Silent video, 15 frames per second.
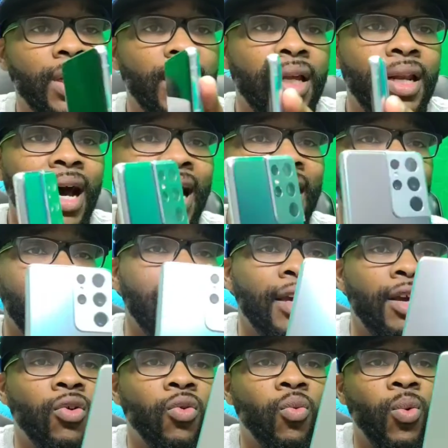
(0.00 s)
And I
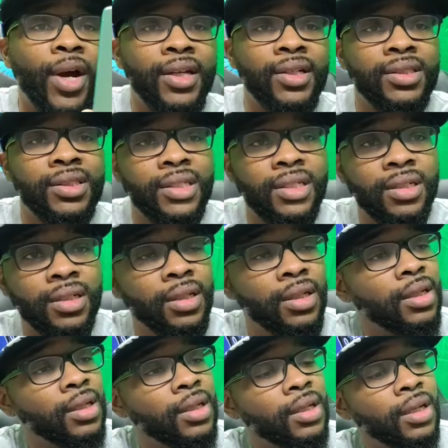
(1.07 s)
can't wait to
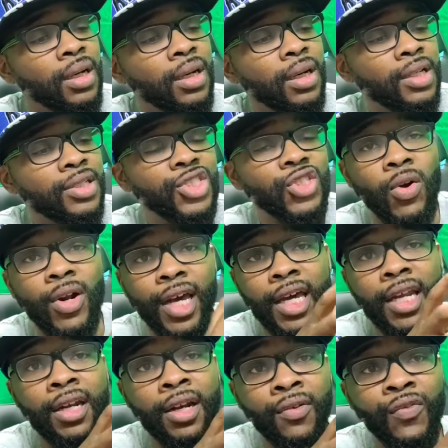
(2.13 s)

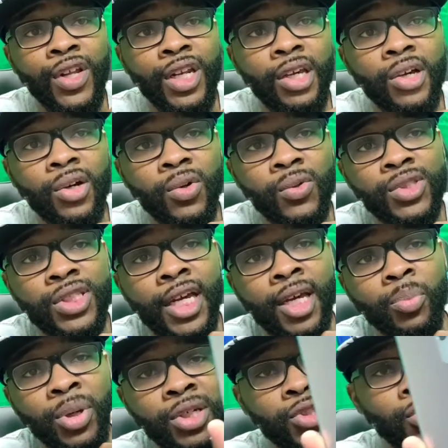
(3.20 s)
start editing videos, taking